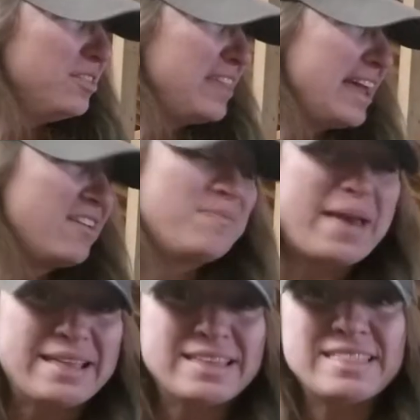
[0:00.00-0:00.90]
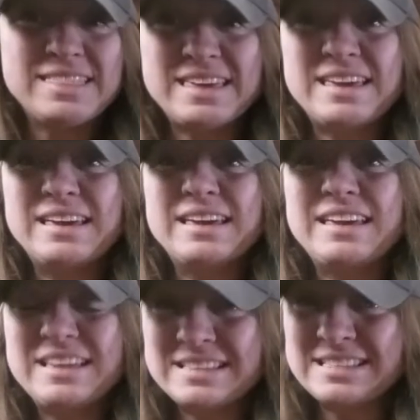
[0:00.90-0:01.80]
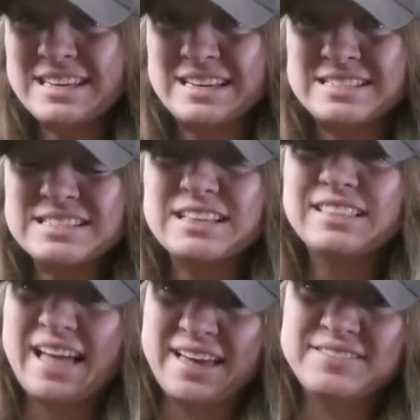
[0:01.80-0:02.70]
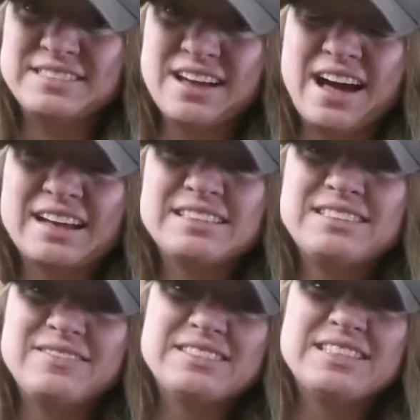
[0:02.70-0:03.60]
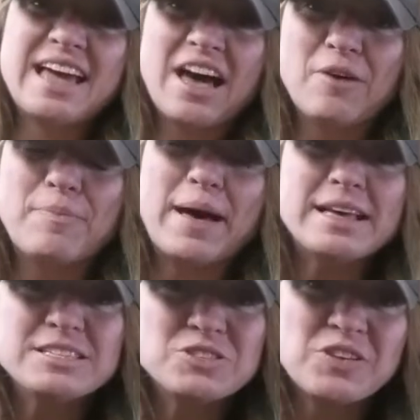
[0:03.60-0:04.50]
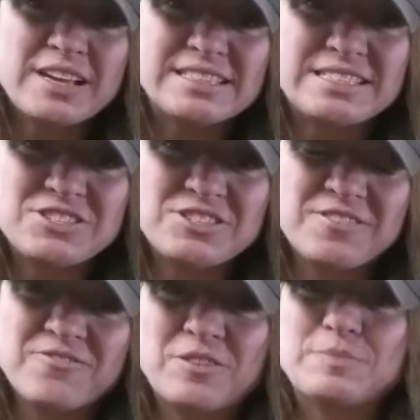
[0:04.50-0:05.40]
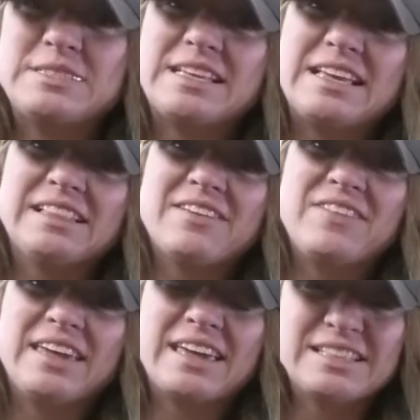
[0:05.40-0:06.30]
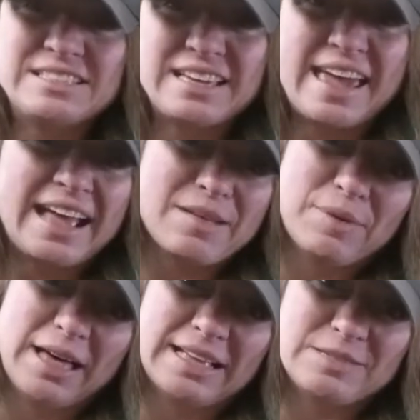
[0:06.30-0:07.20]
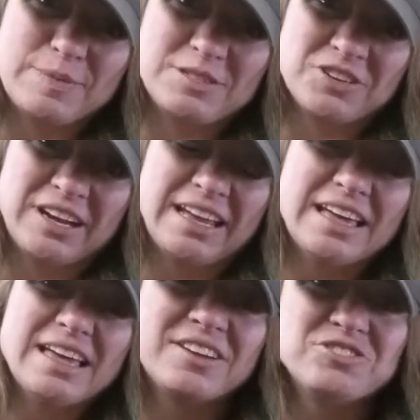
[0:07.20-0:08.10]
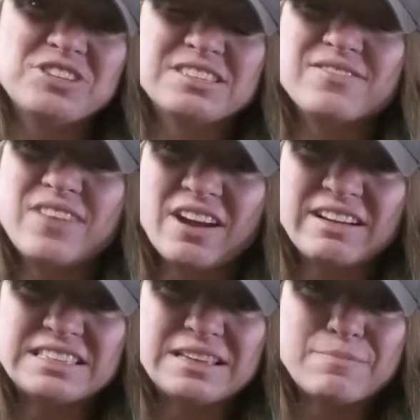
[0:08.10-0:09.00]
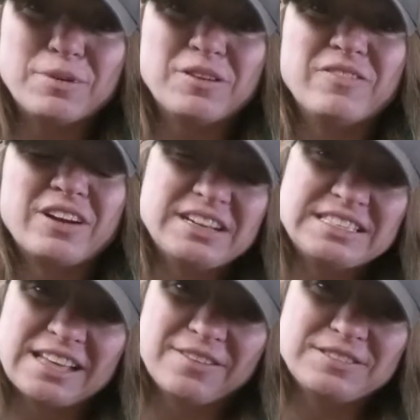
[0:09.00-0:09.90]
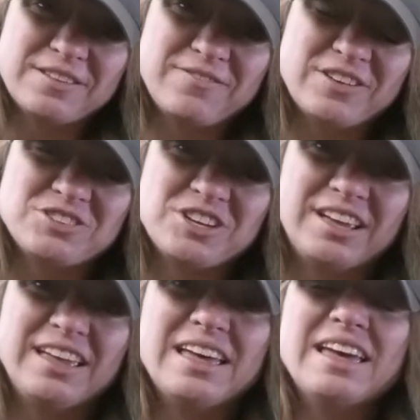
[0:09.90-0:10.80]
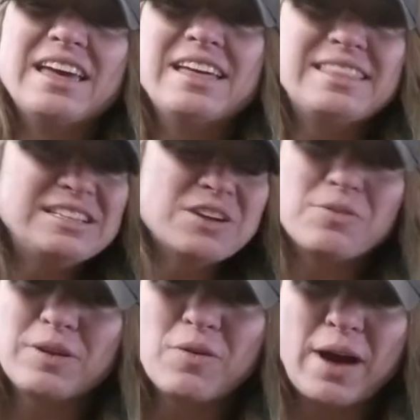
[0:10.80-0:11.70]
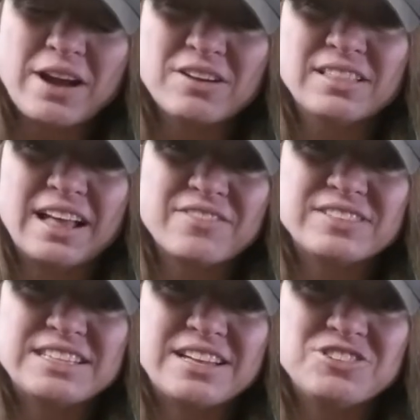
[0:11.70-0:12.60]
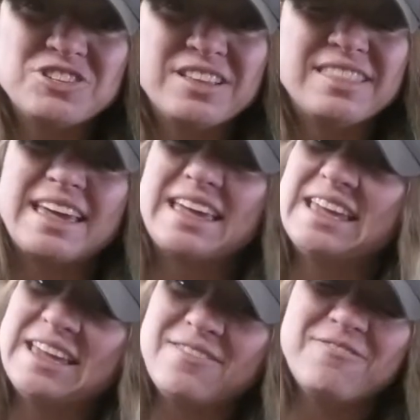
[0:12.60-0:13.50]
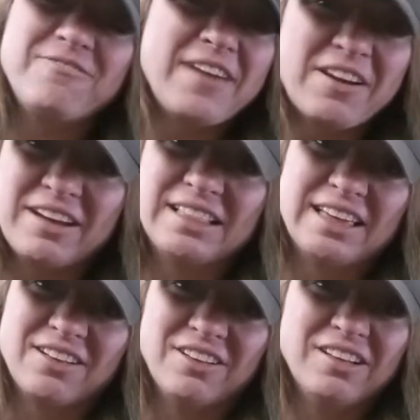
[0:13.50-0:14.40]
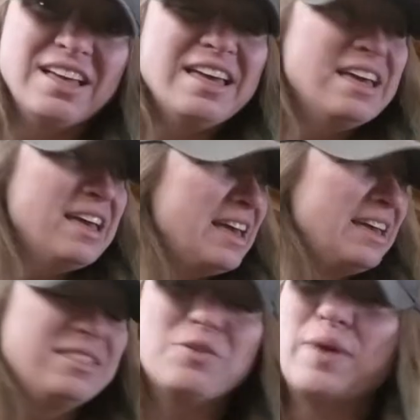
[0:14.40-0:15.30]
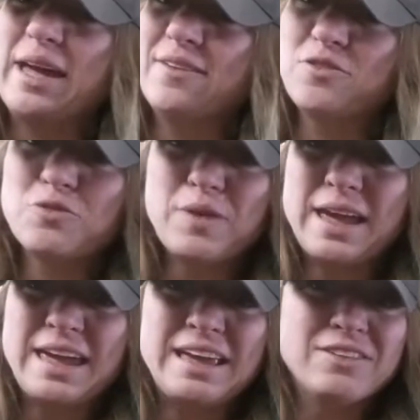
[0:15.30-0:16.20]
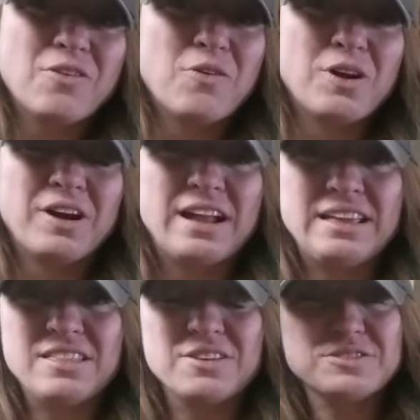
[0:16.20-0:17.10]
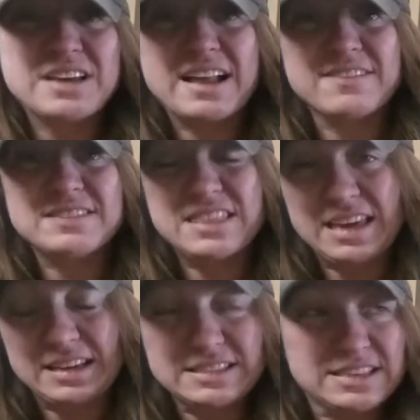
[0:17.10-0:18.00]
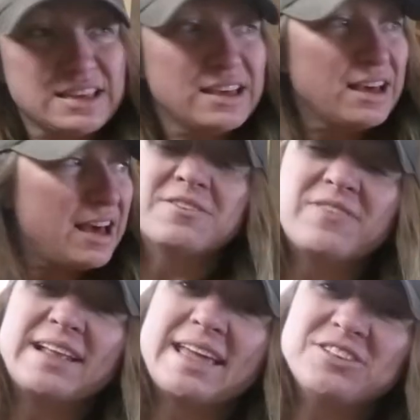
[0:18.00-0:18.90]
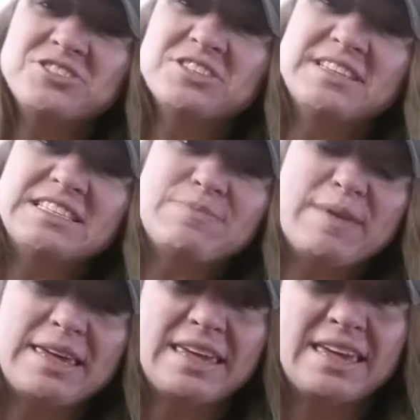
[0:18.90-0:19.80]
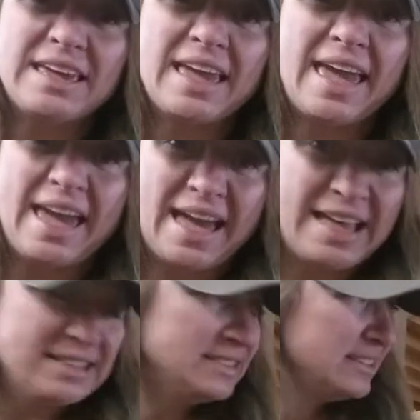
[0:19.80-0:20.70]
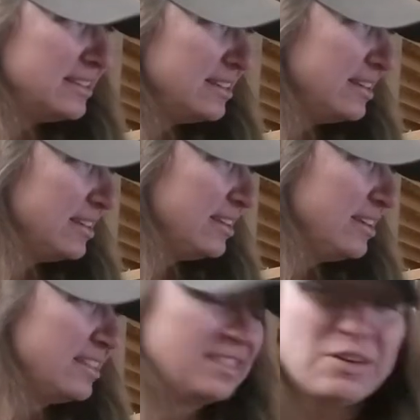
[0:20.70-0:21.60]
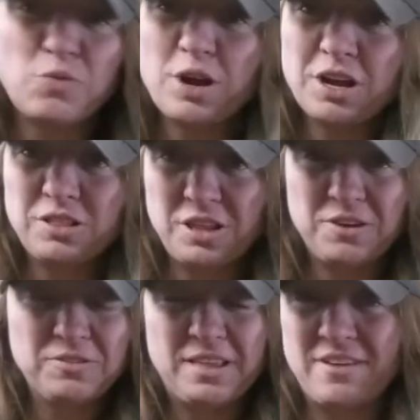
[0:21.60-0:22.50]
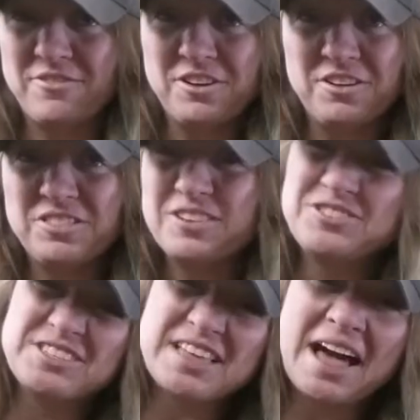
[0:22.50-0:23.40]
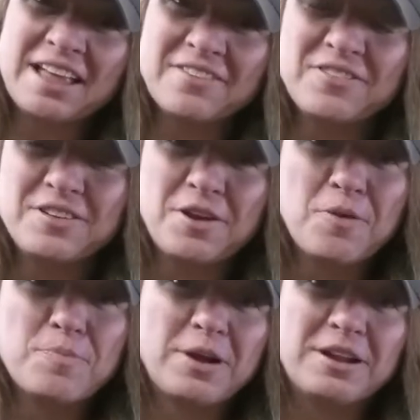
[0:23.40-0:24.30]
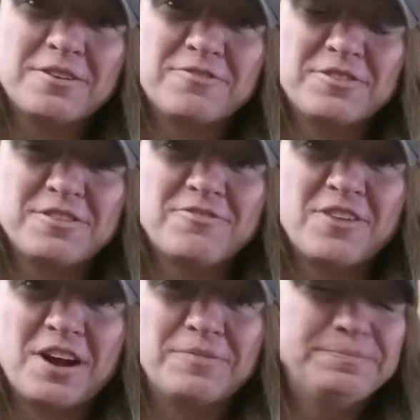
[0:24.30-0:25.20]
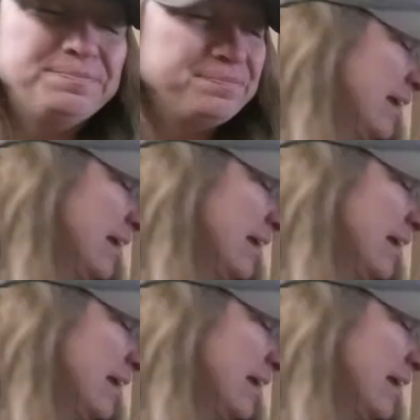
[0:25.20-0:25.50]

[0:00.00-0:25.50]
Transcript: They have been the easiest livestock to help us transition from city living into animal husbandry. They're just very simple, very self-sufficient. They don't require a lot of attention. They eat very little in the way of grain or any of those kind of things. So financially speaking and the workload level, they're just kind of a no-brainer for the farm.